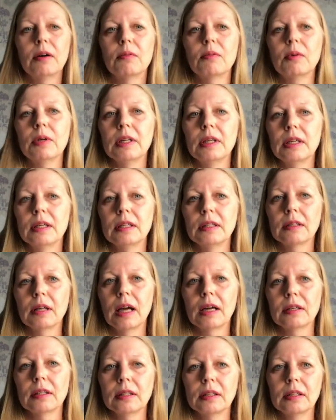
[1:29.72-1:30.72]
We
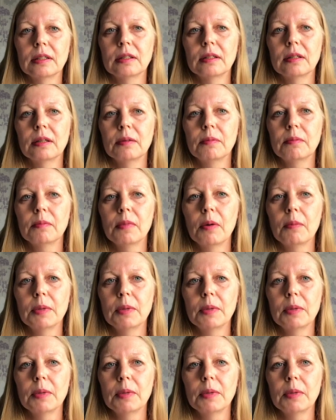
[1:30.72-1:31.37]
had a